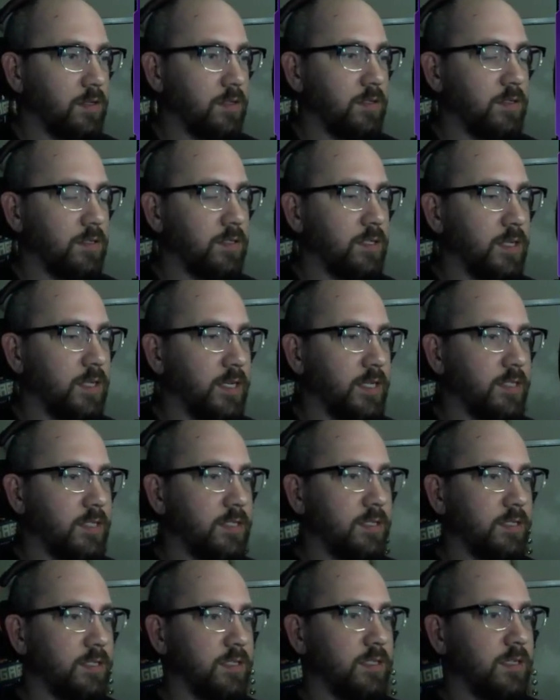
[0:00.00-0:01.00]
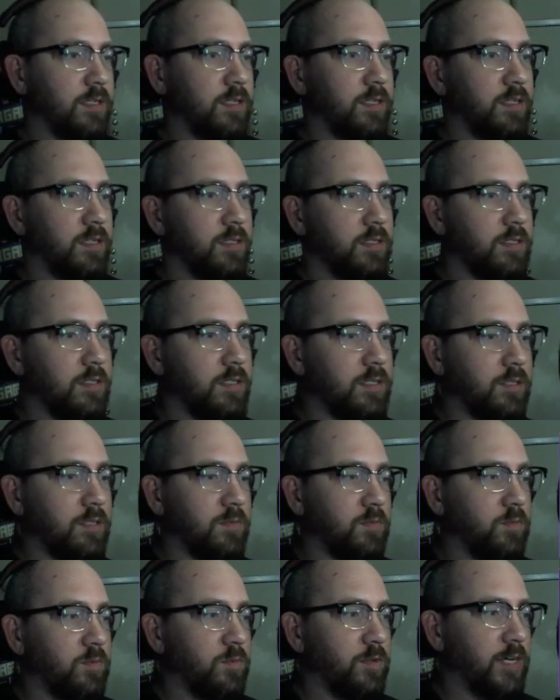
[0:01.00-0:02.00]
All right. Good.
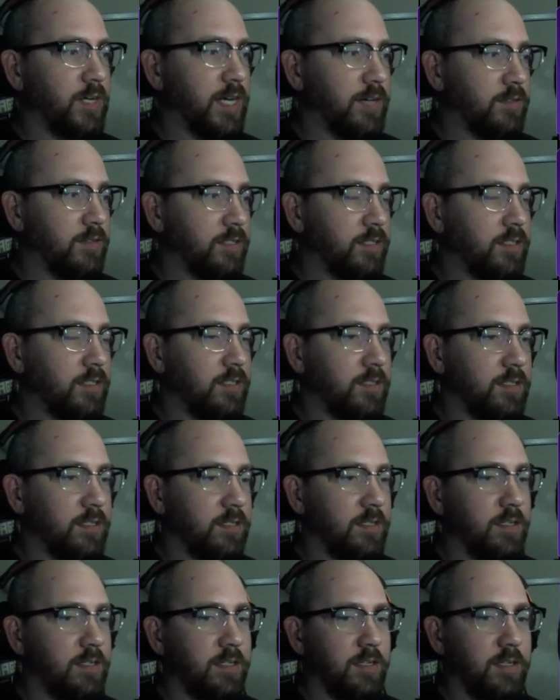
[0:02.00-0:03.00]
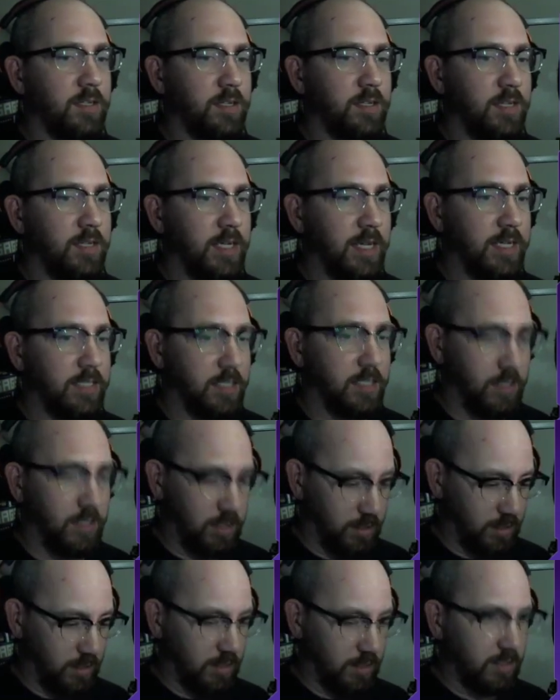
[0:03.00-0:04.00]
We're out.
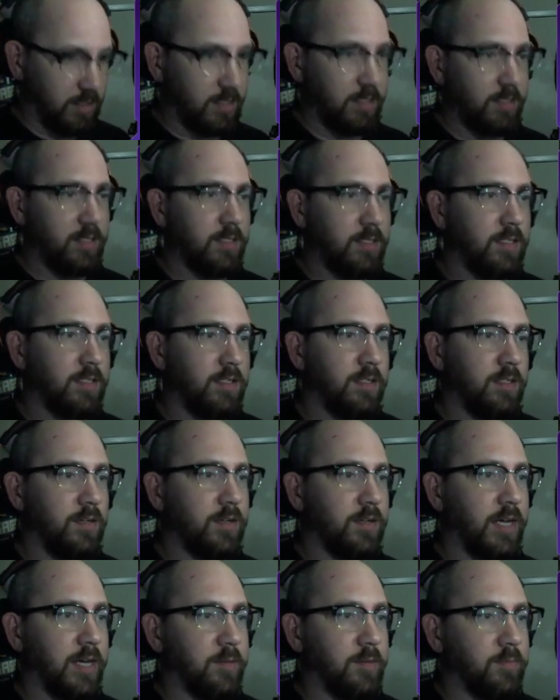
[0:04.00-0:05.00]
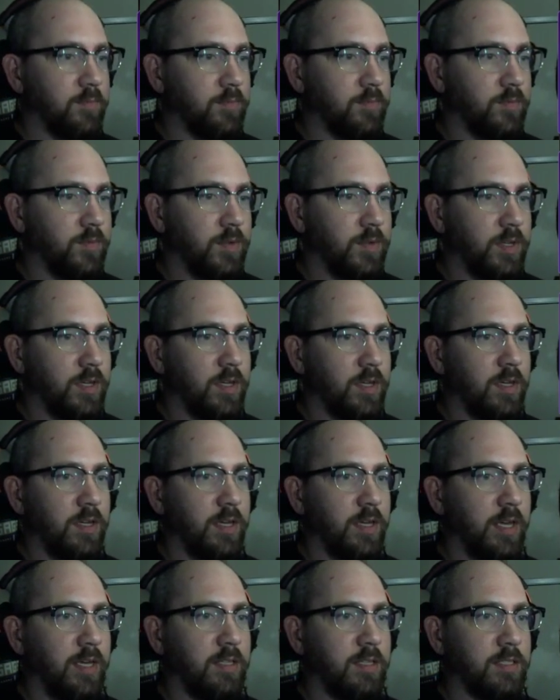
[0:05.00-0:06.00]
Excellent. Okay.
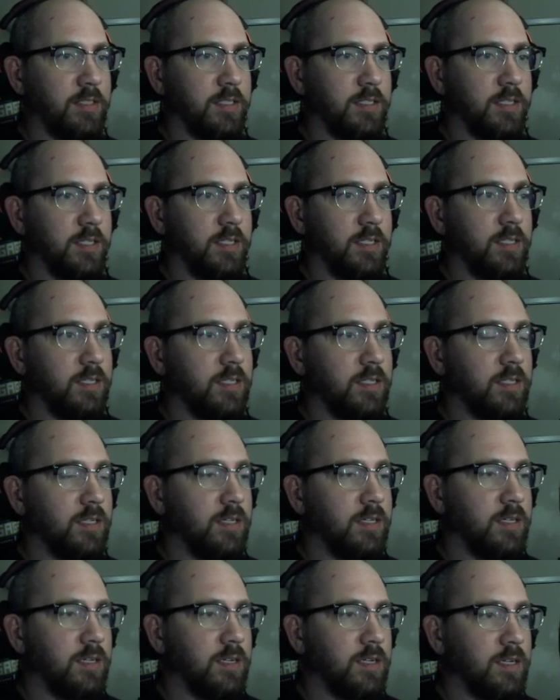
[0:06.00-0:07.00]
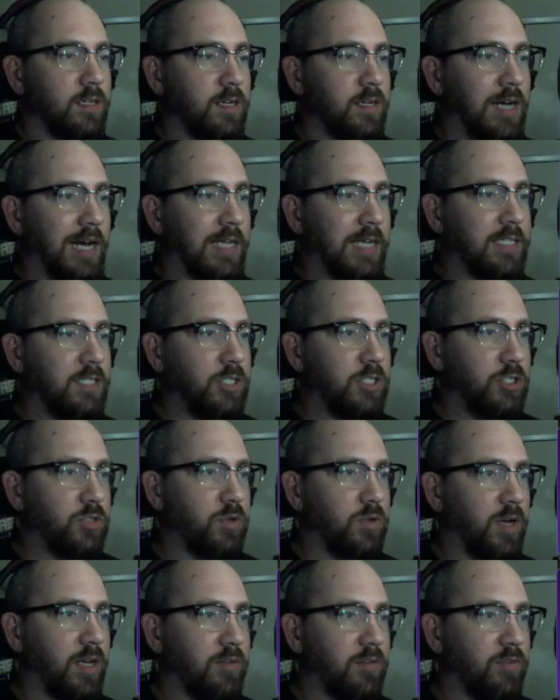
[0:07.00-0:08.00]
England. I need to
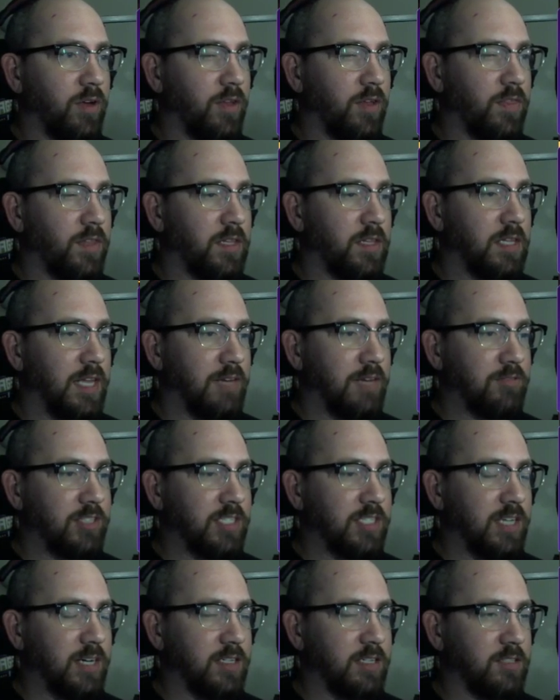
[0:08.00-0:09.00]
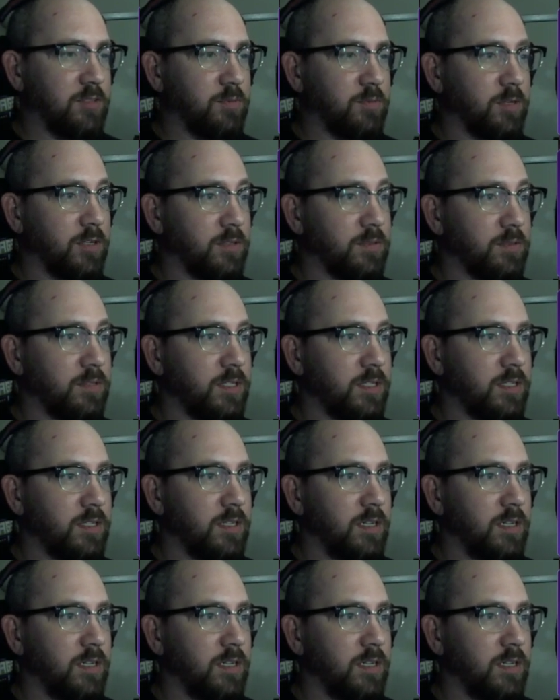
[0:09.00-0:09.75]
drive on the left side of the road